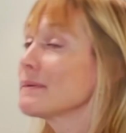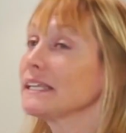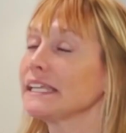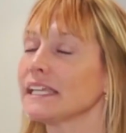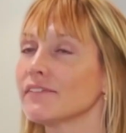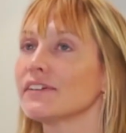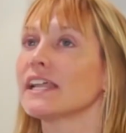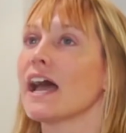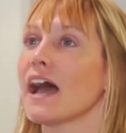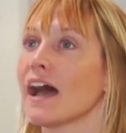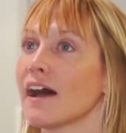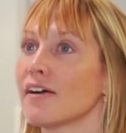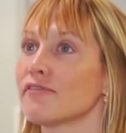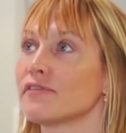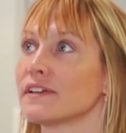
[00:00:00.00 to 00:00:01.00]
mean, even a
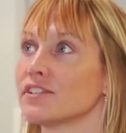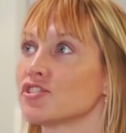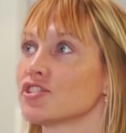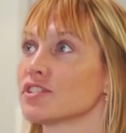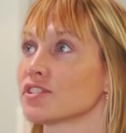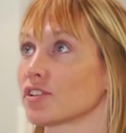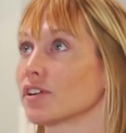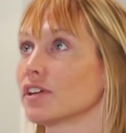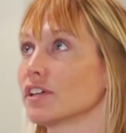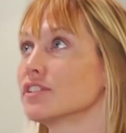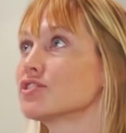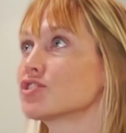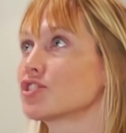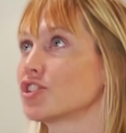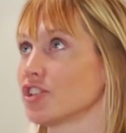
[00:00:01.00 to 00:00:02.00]
1/2 inch
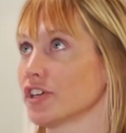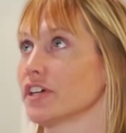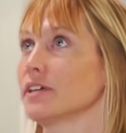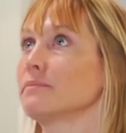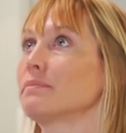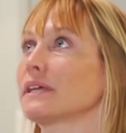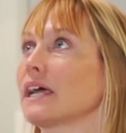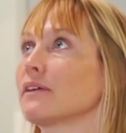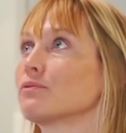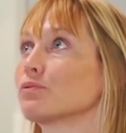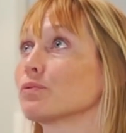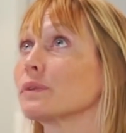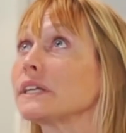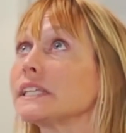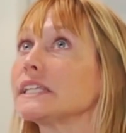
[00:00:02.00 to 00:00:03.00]
is good, but I
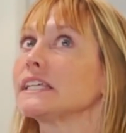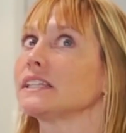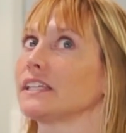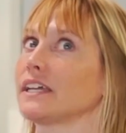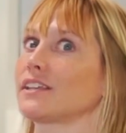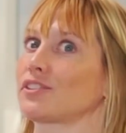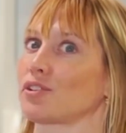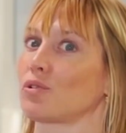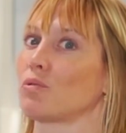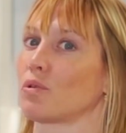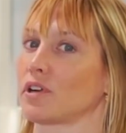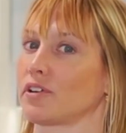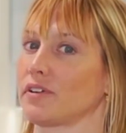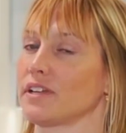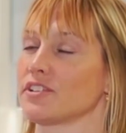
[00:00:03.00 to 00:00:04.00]
really like the 1/4
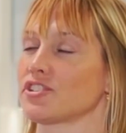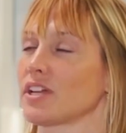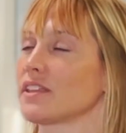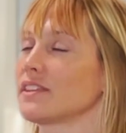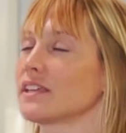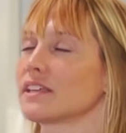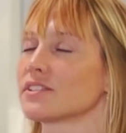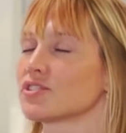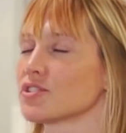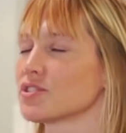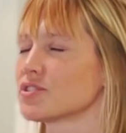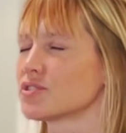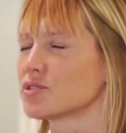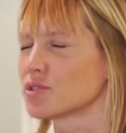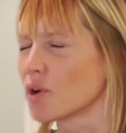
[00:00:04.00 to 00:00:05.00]
inch. I think it's
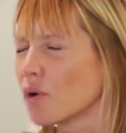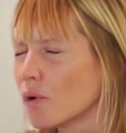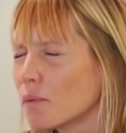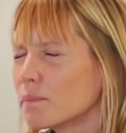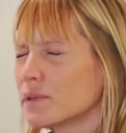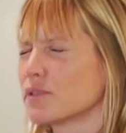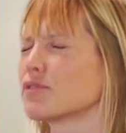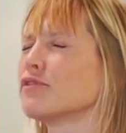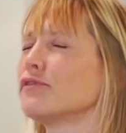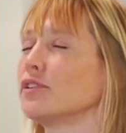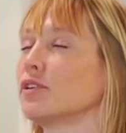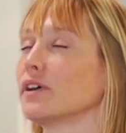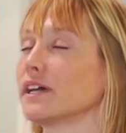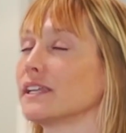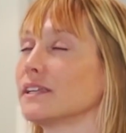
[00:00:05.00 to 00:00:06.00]
just so
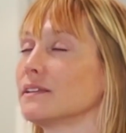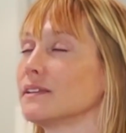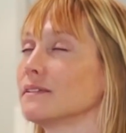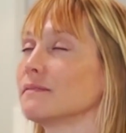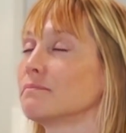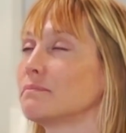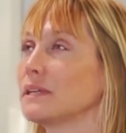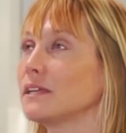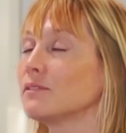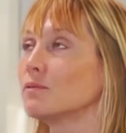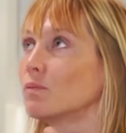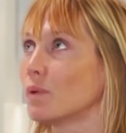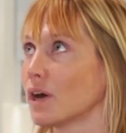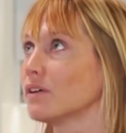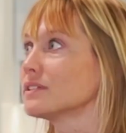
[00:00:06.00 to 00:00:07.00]
beautiful, and it being
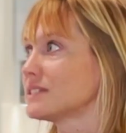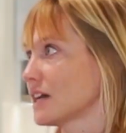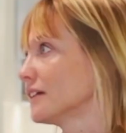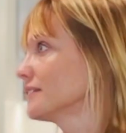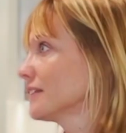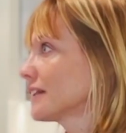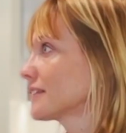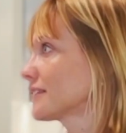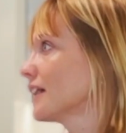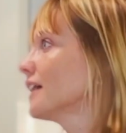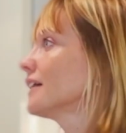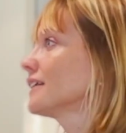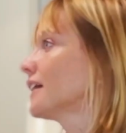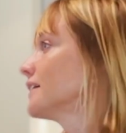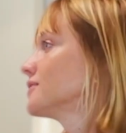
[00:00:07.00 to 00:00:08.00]
well done like
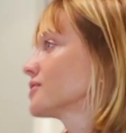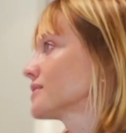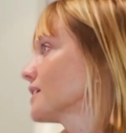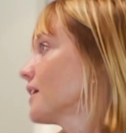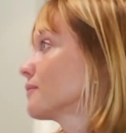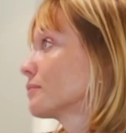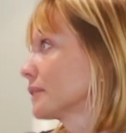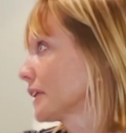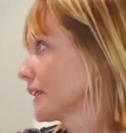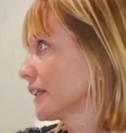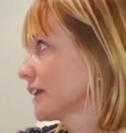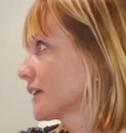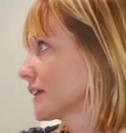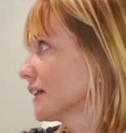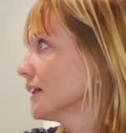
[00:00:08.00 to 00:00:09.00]
that, I really
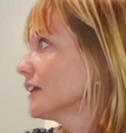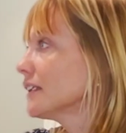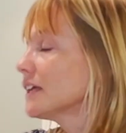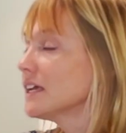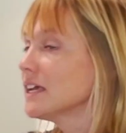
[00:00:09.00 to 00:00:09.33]
like it.